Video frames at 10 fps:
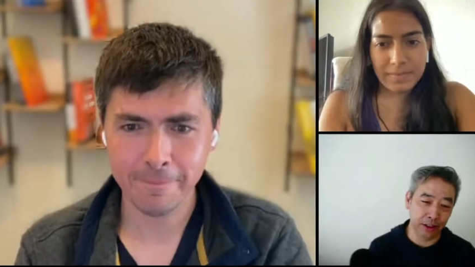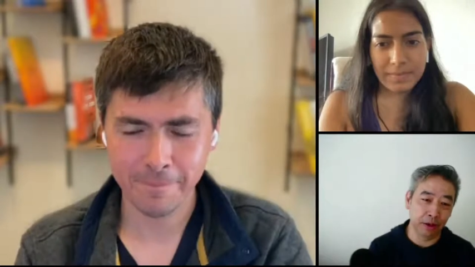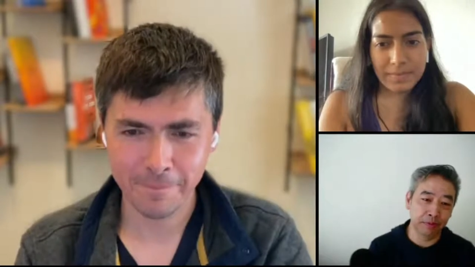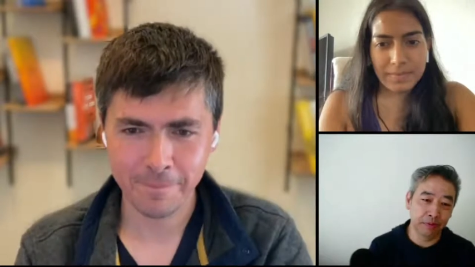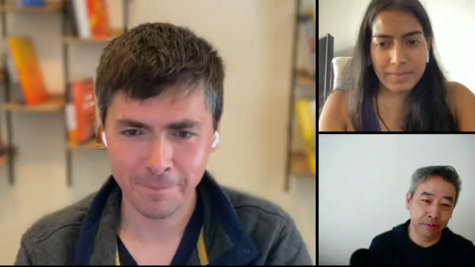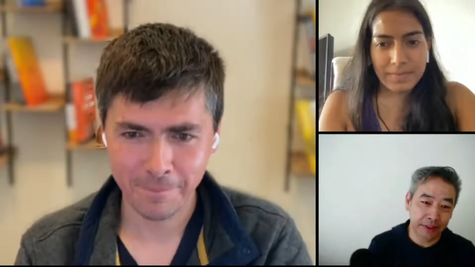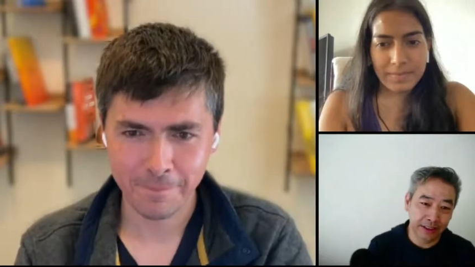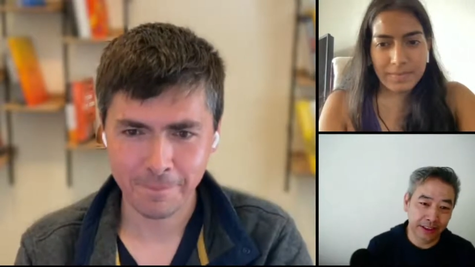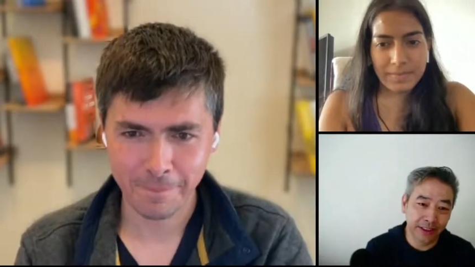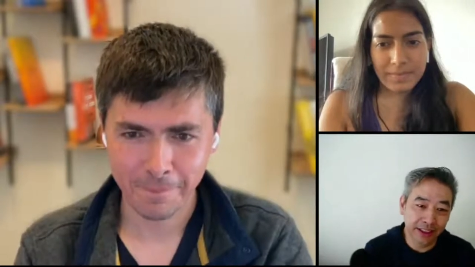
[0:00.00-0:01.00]
Speaker 1: open for
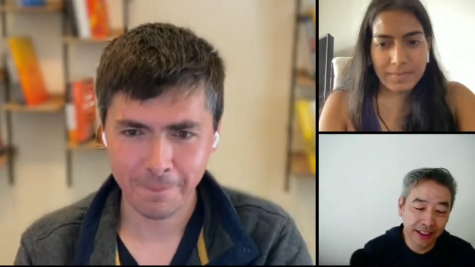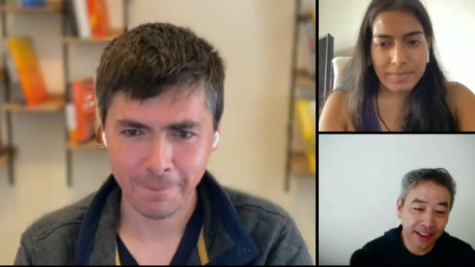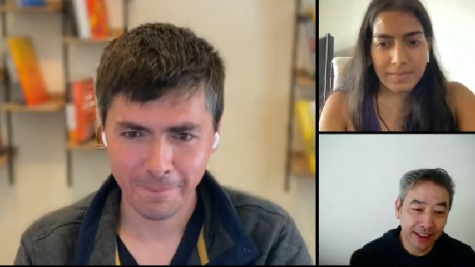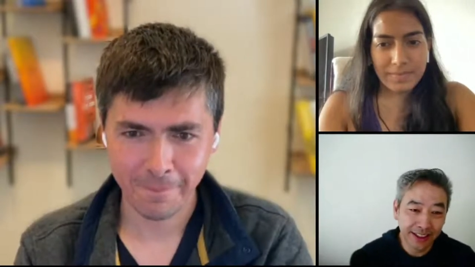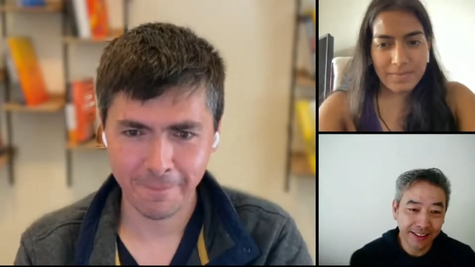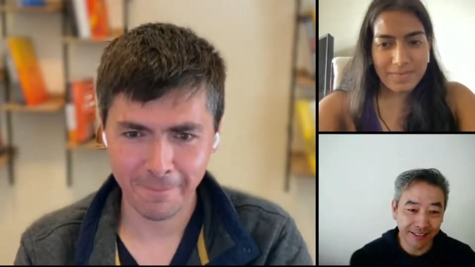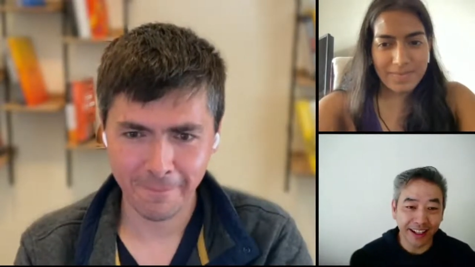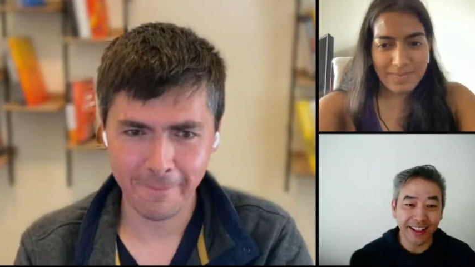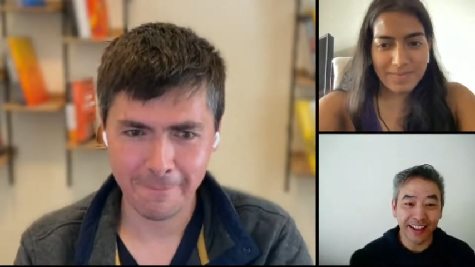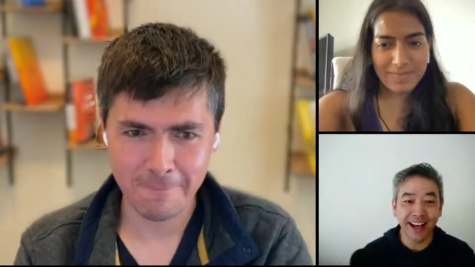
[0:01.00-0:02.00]
business,
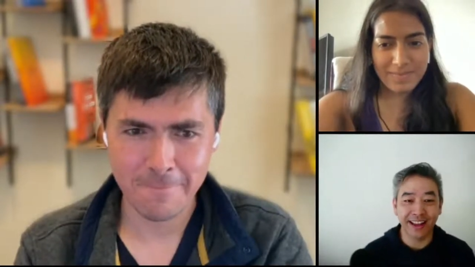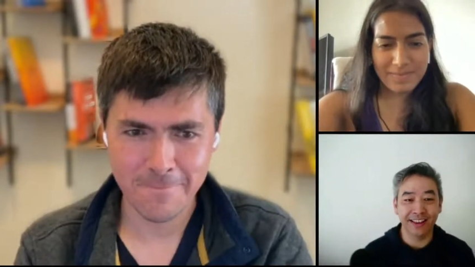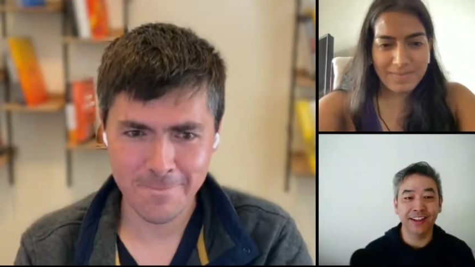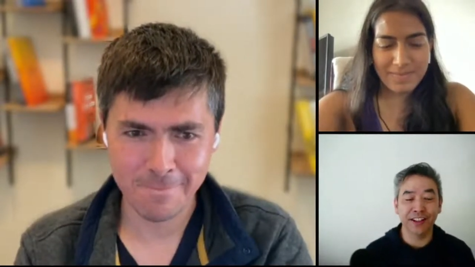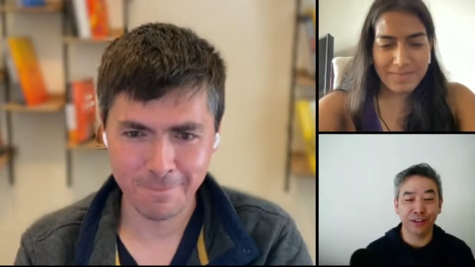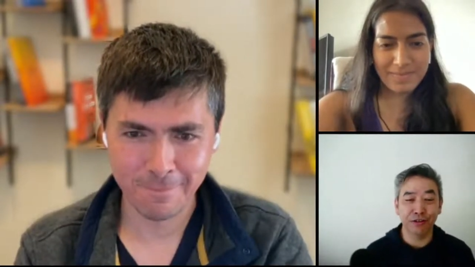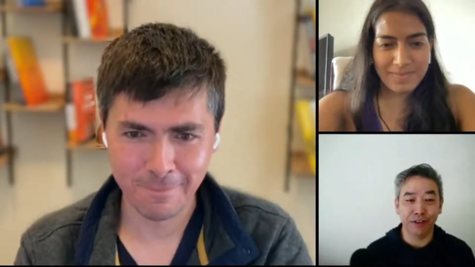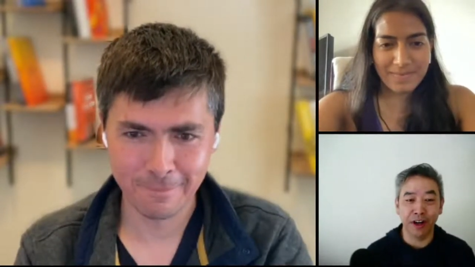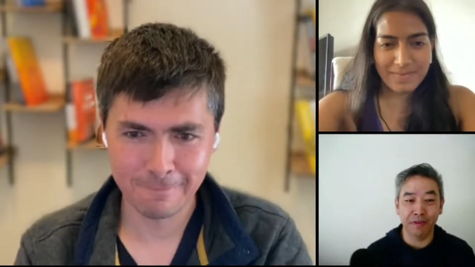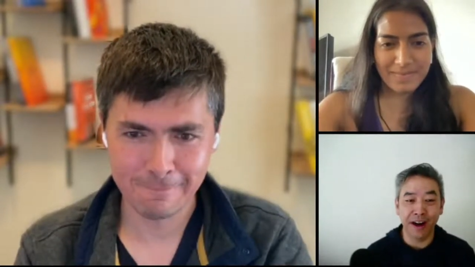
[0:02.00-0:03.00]
right? Yeah. they're going to do
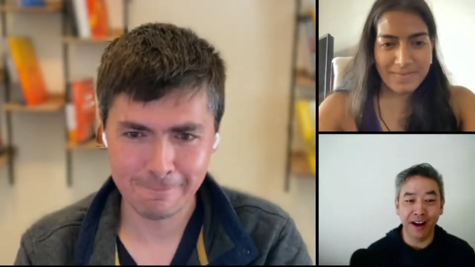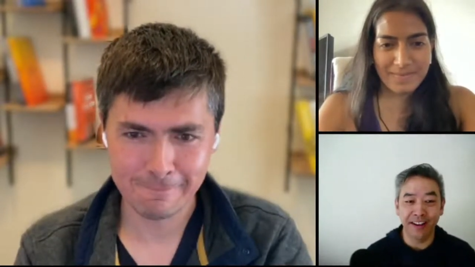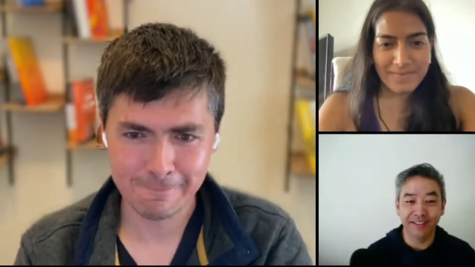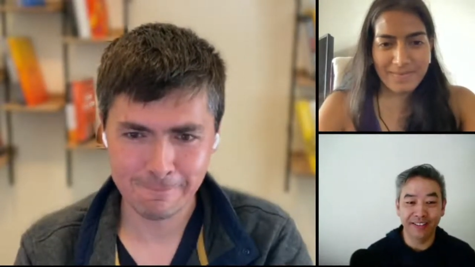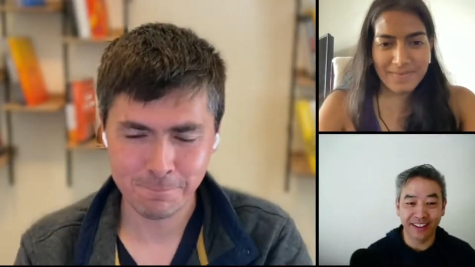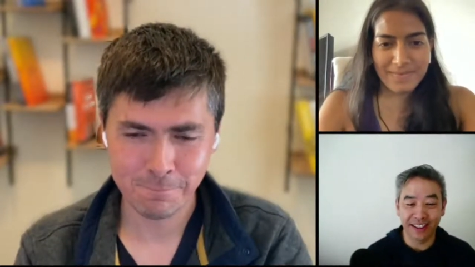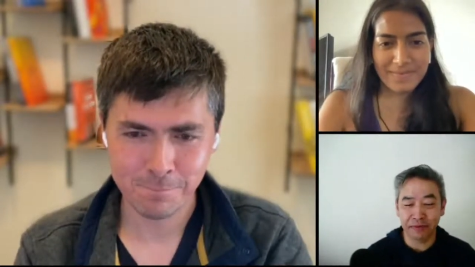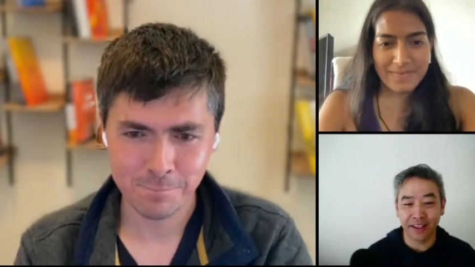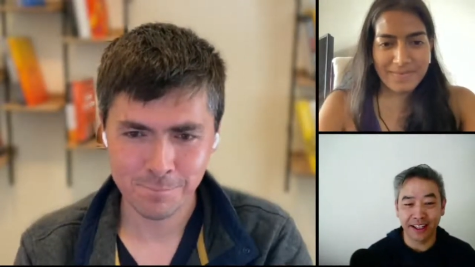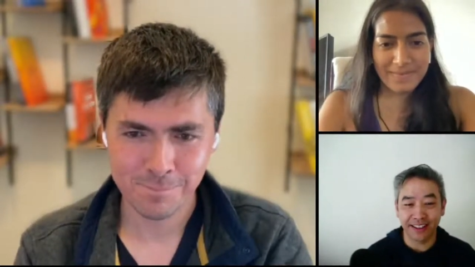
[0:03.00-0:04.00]
very well, and they're
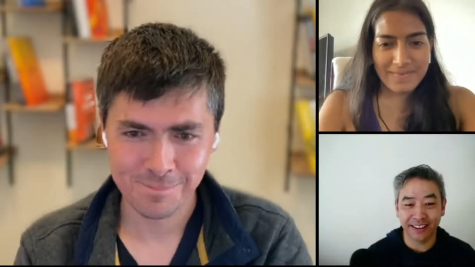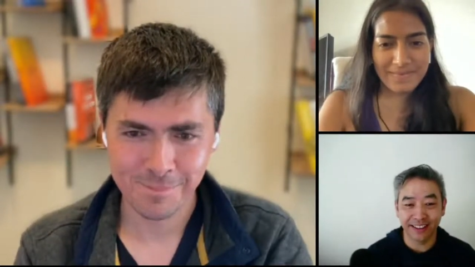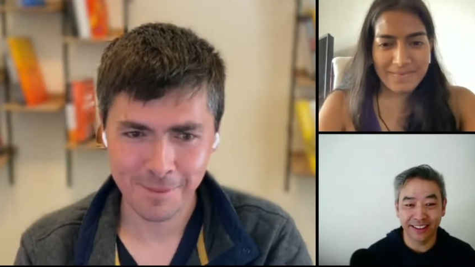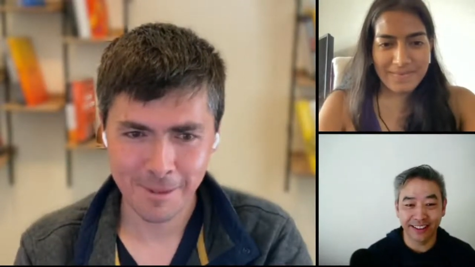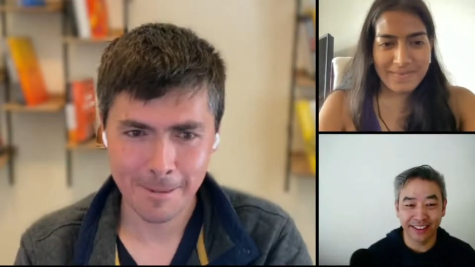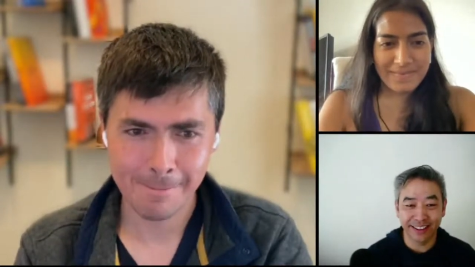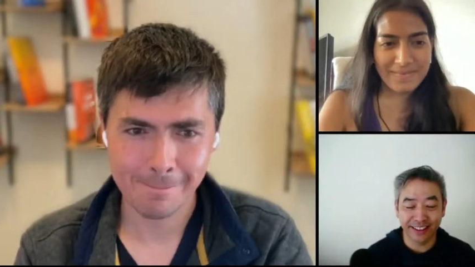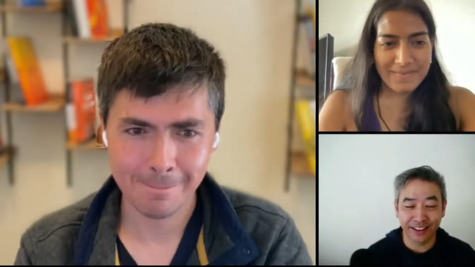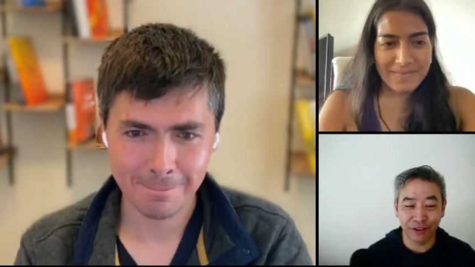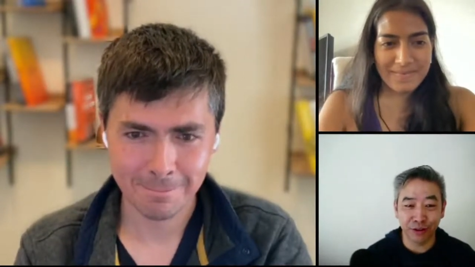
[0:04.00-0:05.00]
going to be like,
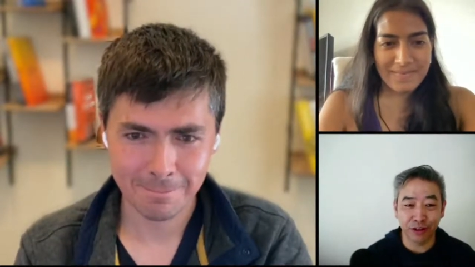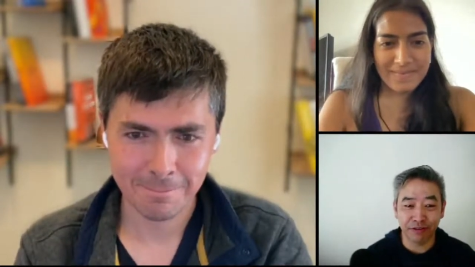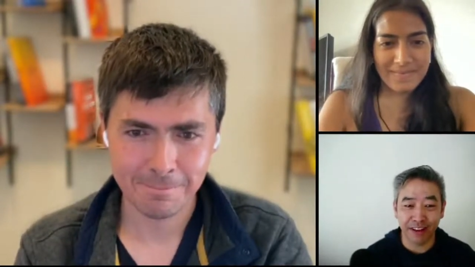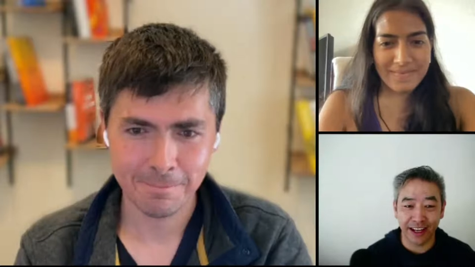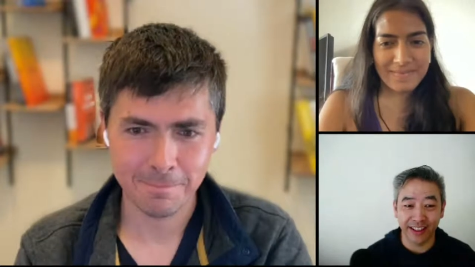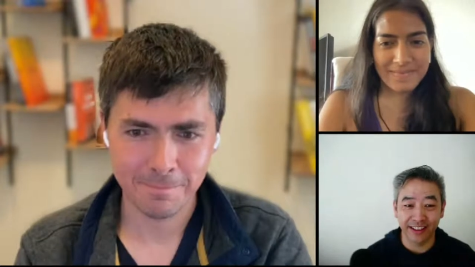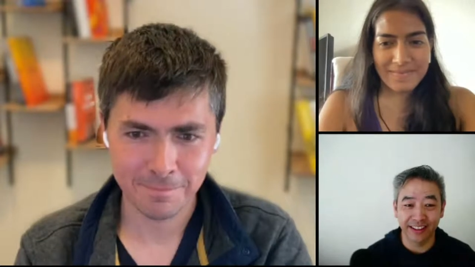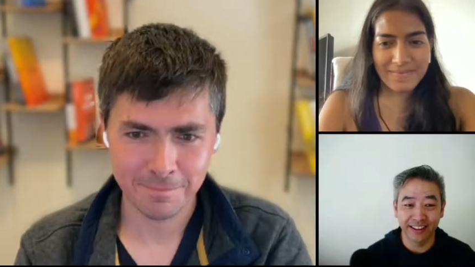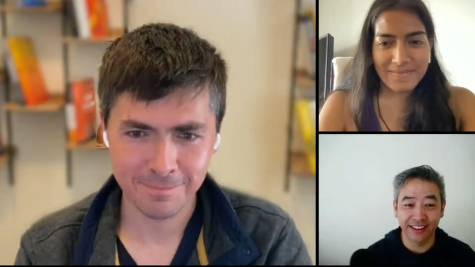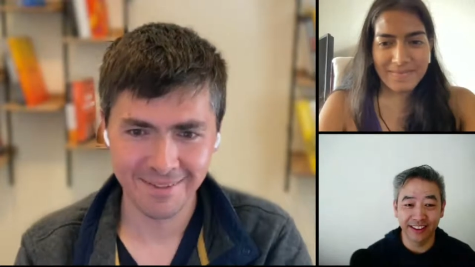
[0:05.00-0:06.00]
"It's a shorter flight,
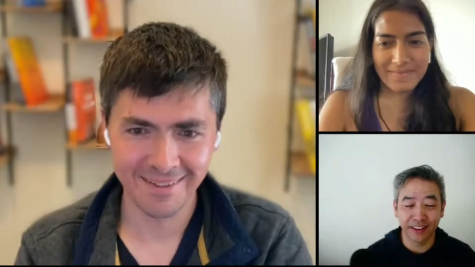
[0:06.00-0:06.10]
and